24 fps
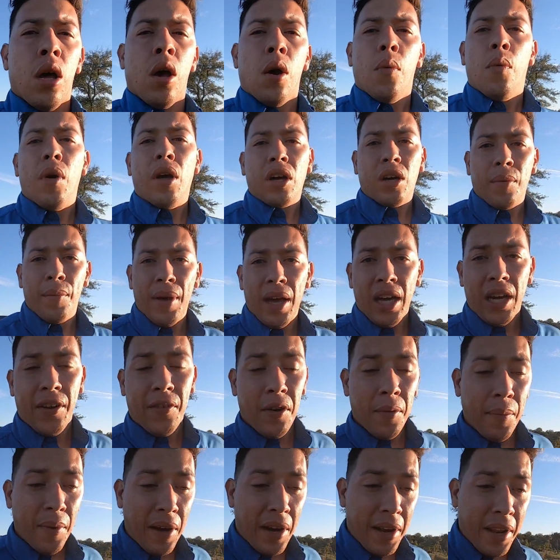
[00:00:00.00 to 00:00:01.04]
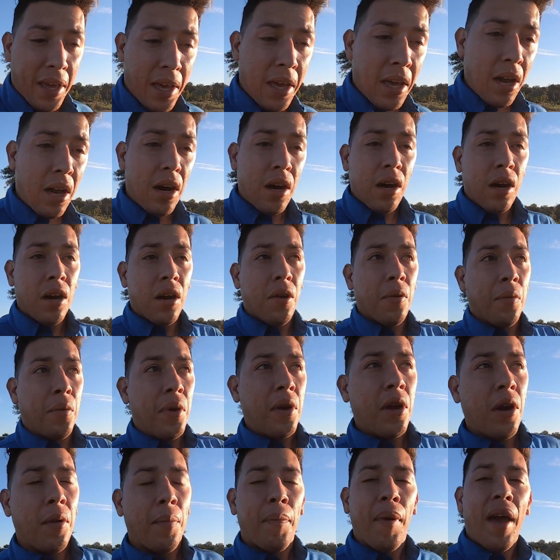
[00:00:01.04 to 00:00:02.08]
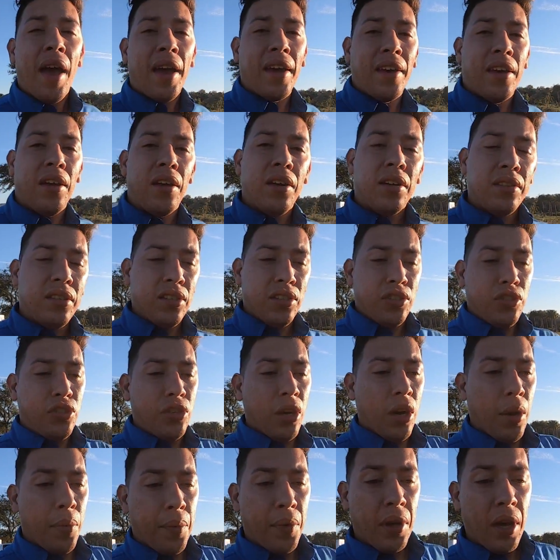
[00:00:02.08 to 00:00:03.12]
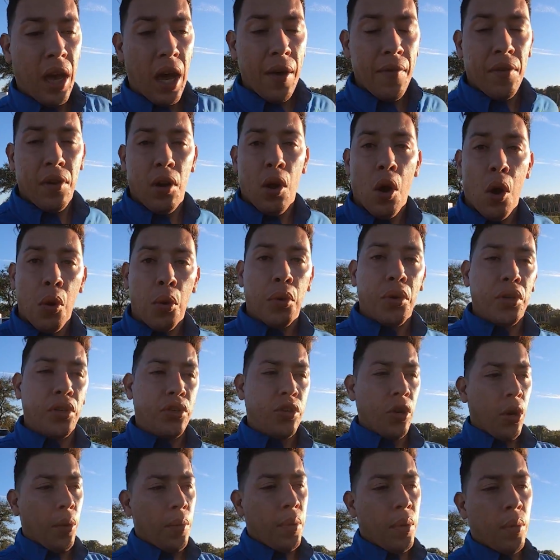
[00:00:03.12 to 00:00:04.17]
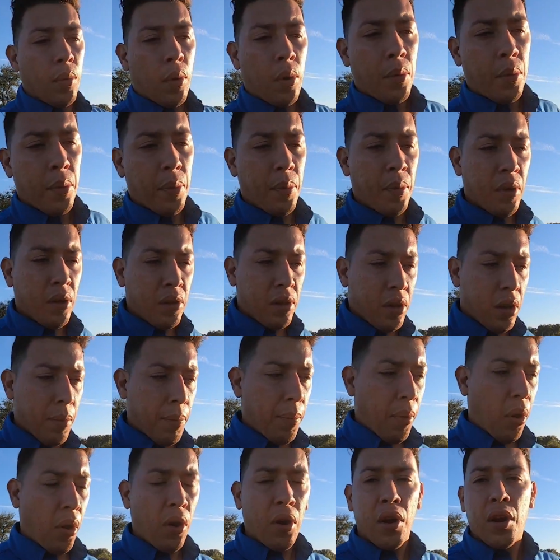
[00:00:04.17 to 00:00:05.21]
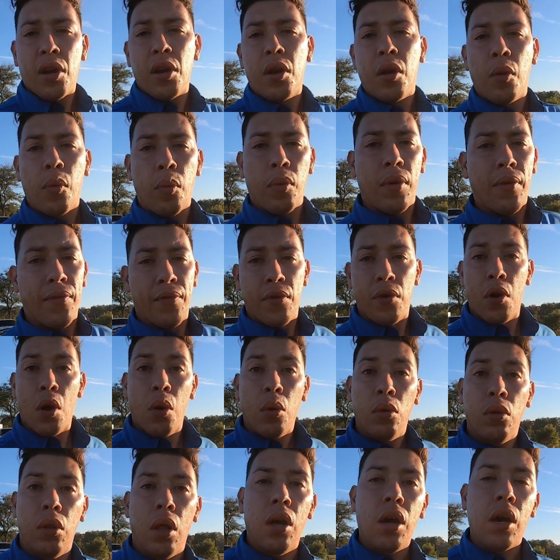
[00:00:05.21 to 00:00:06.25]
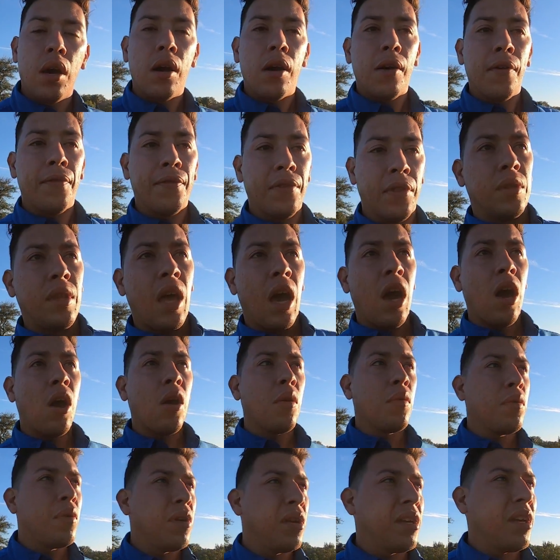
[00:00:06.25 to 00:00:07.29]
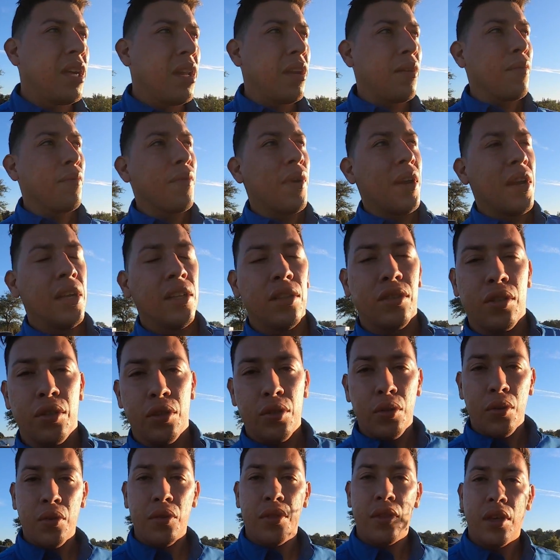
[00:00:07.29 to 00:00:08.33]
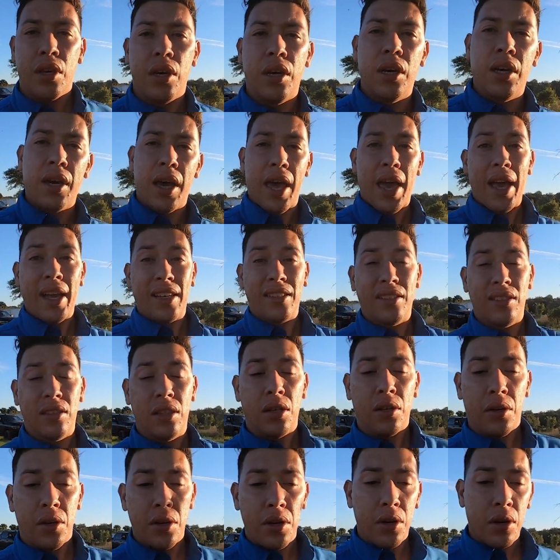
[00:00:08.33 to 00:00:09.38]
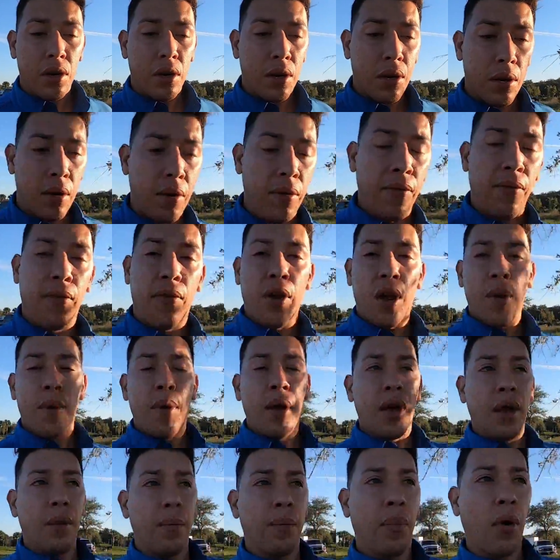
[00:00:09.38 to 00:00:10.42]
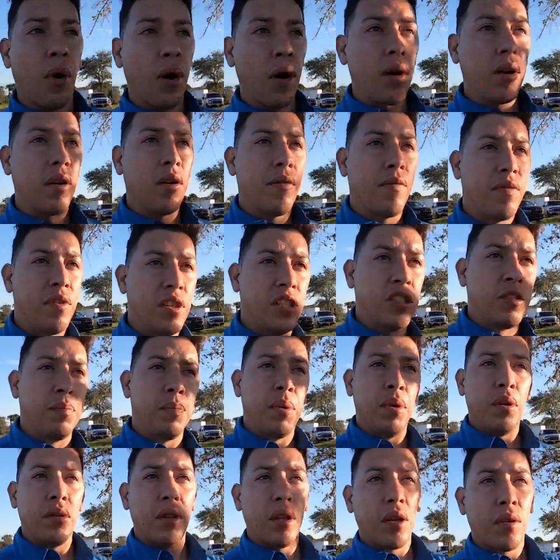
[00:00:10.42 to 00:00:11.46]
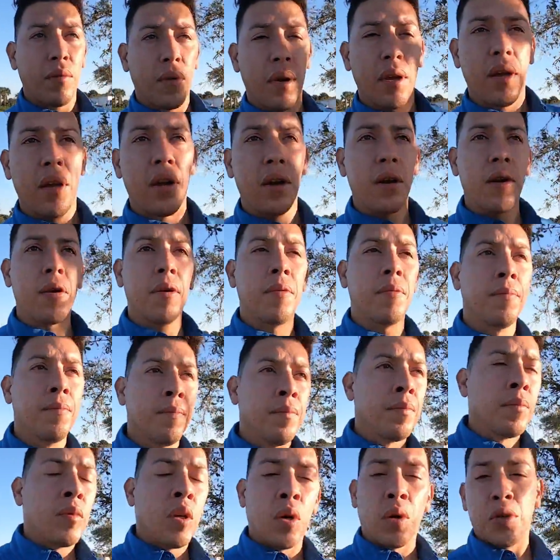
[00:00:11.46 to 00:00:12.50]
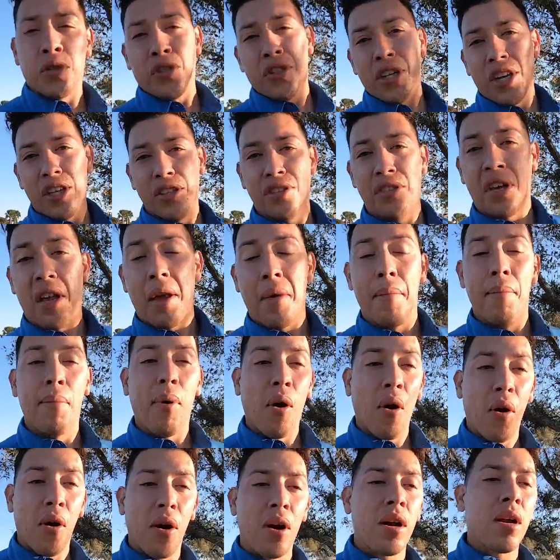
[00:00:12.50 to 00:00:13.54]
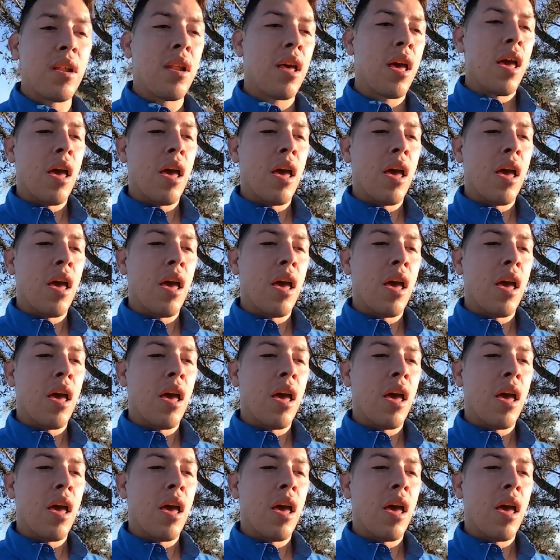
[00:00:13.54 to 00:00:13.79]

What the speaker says: Welcome back, everybody. We are back here at this job we have in Okeechobee where we're building a barn with no loft. Now we're getting ready to do the exterior framing part of this building right here, or should I say barn.